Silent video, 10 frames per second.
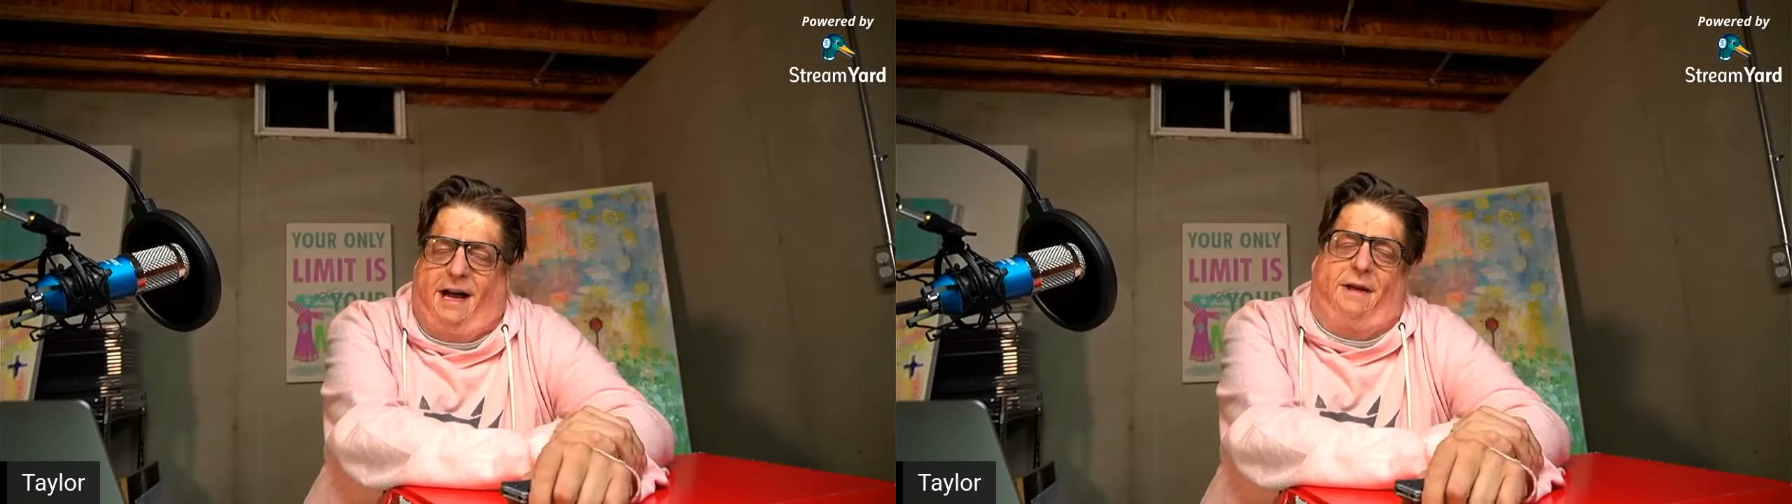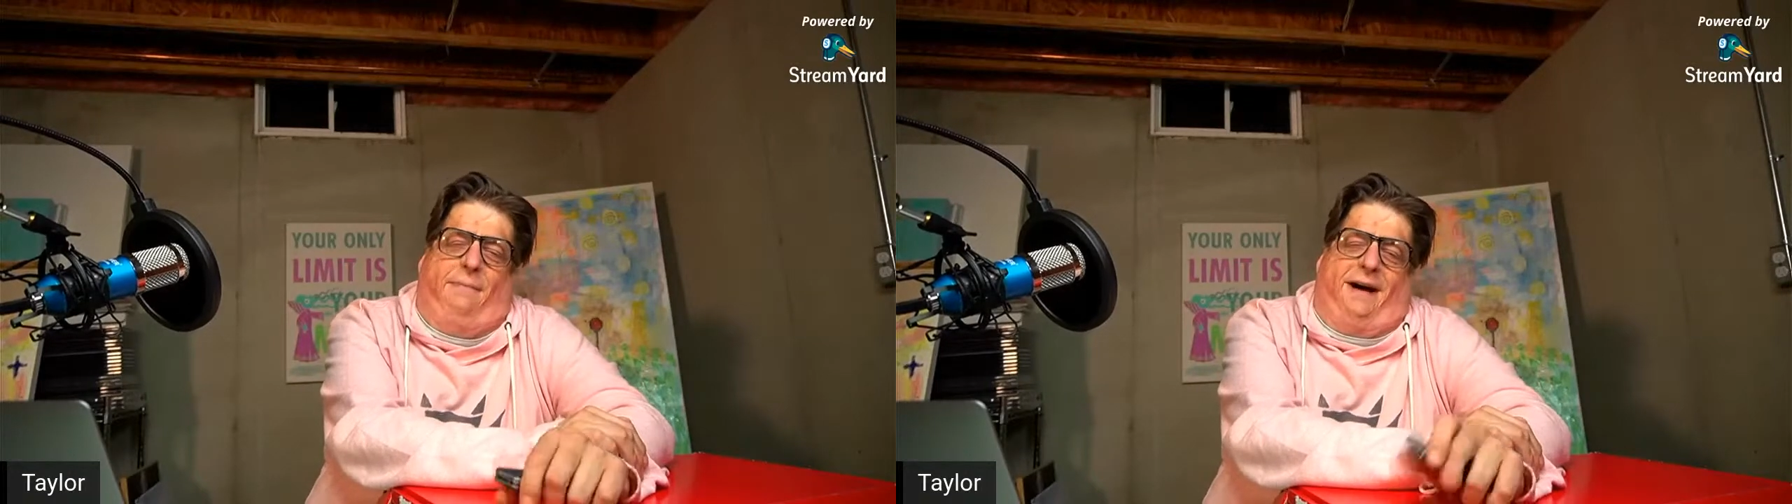
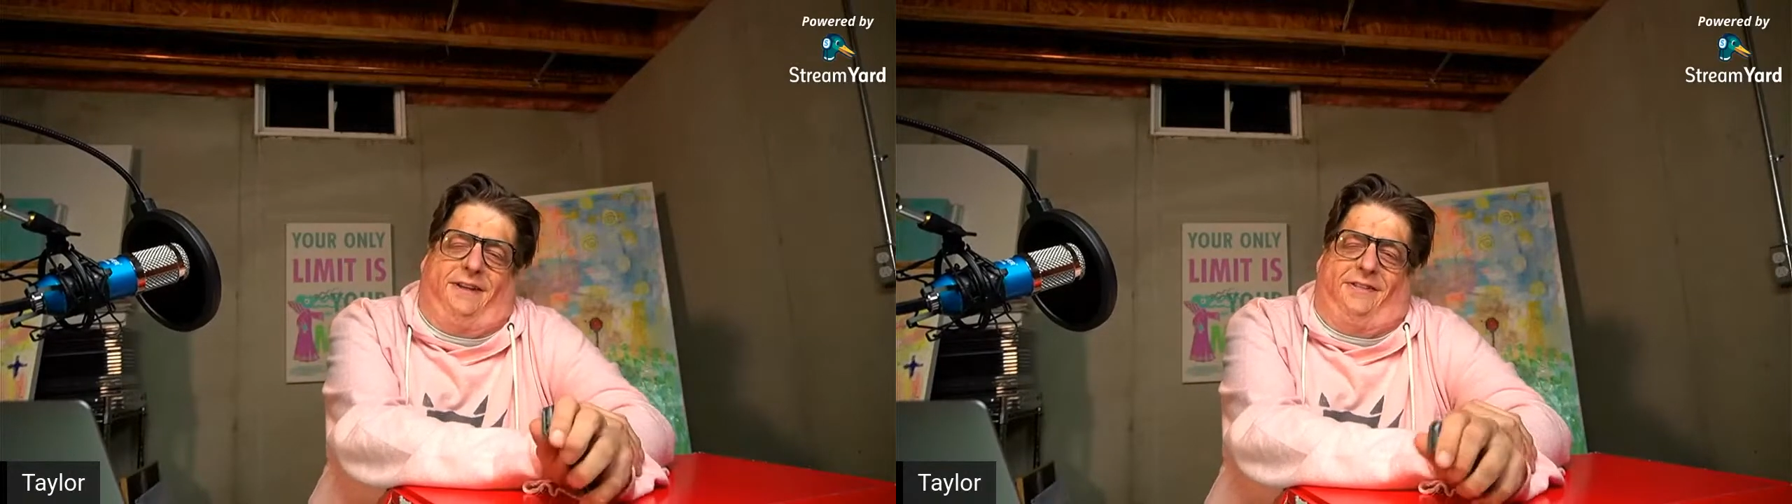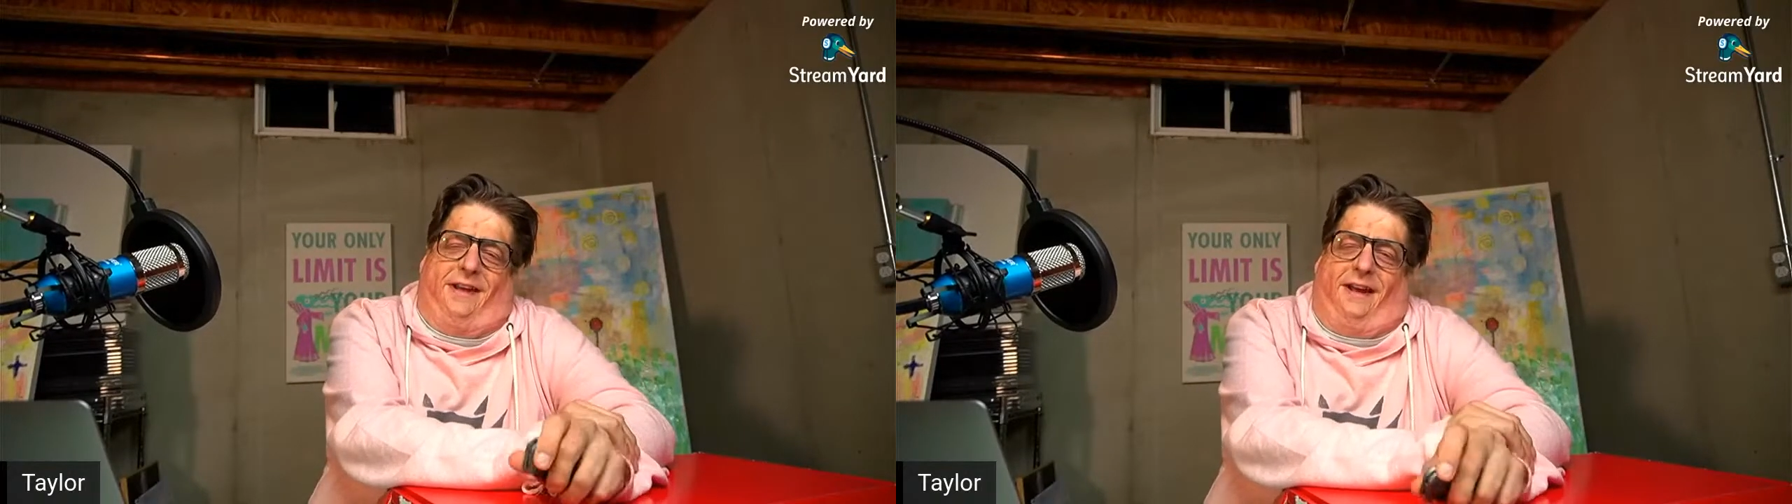unbox
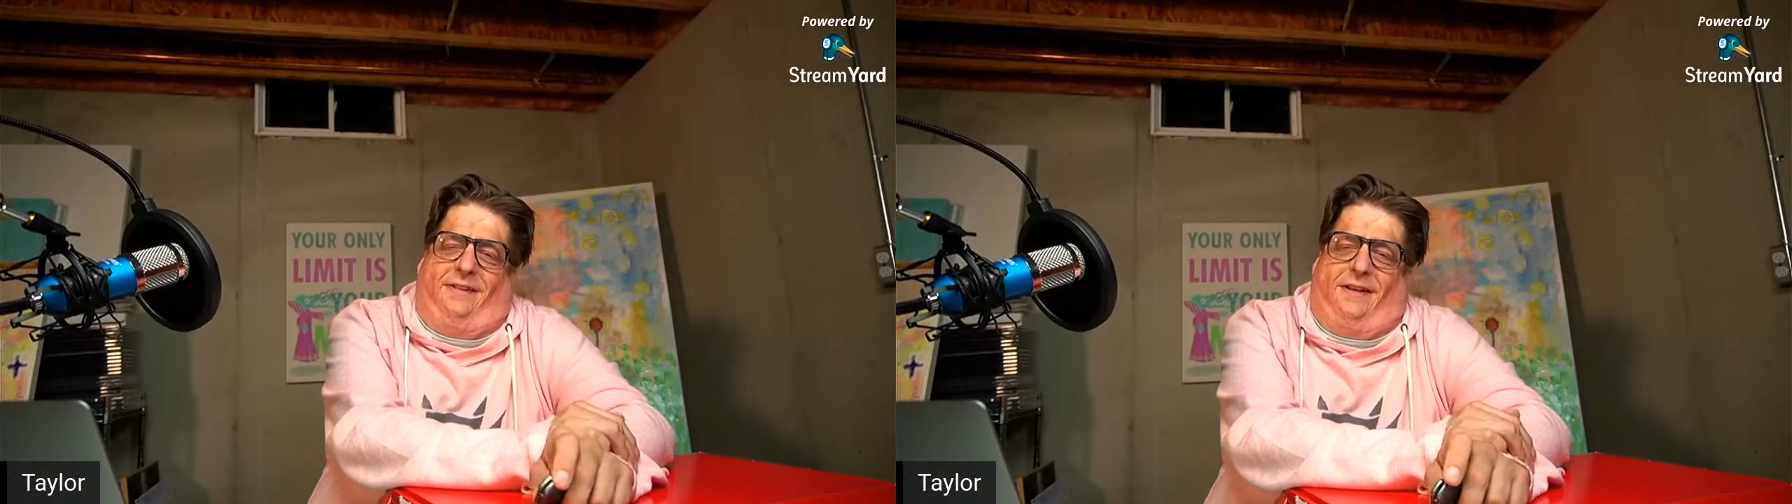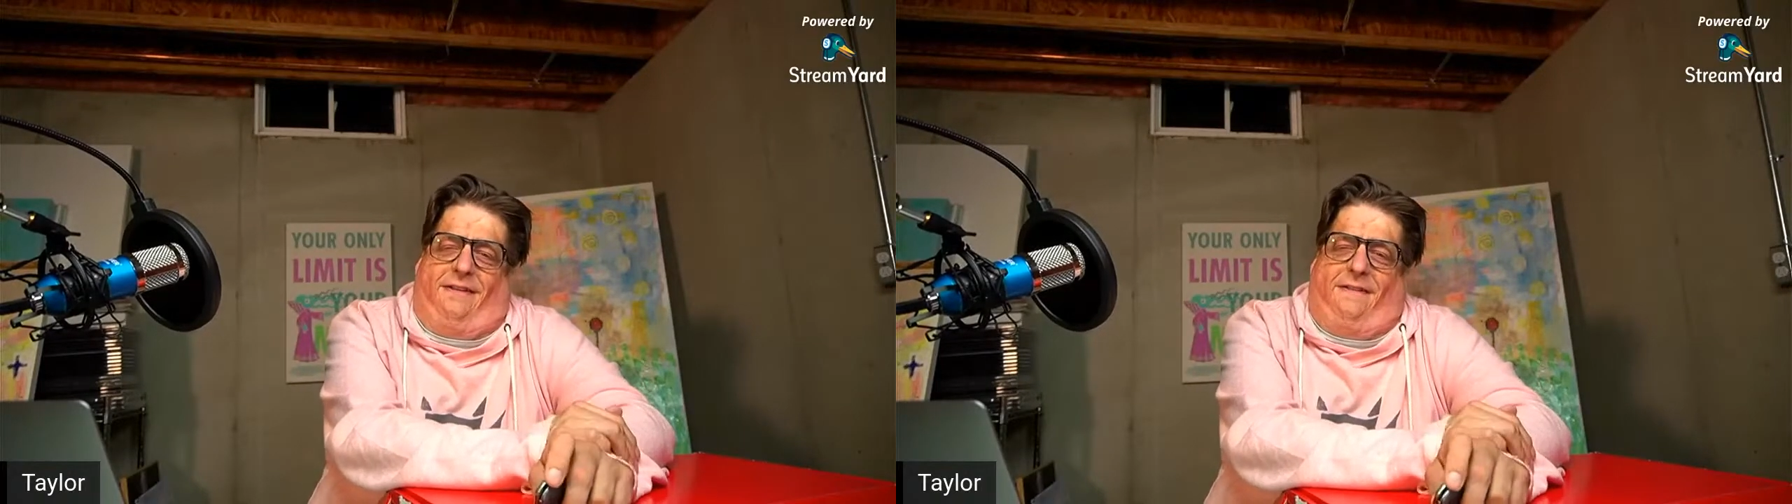things and